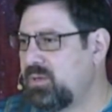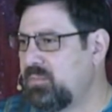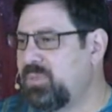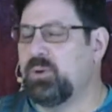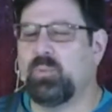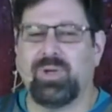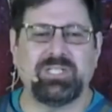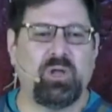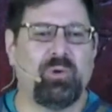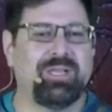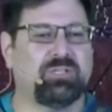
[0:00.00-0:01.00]
But it wasn't
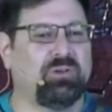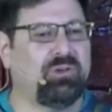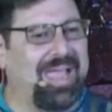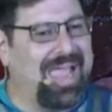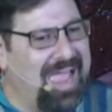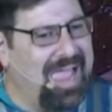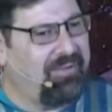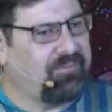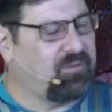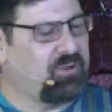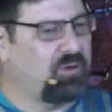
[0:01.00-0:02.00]
only until
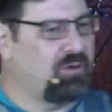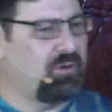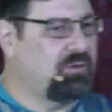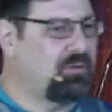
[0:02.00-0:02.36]
after